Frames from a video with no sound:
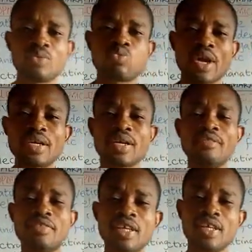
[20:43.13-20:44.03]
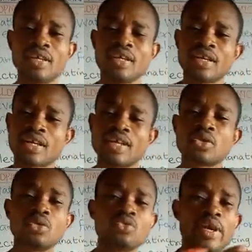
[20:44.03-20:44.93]
when the
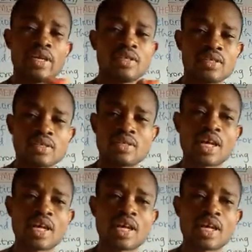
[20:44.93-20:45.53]
cathode rays